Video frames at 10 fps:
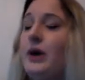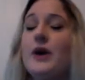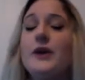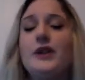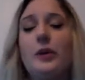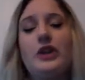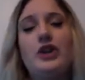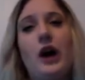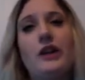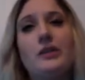So we
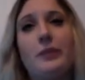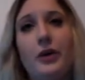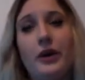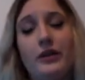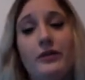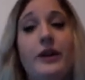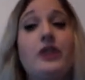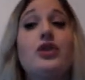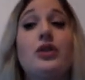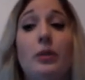talked about
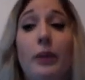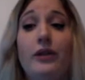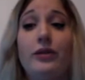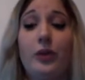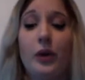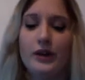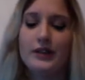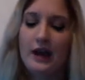conventional metaphors,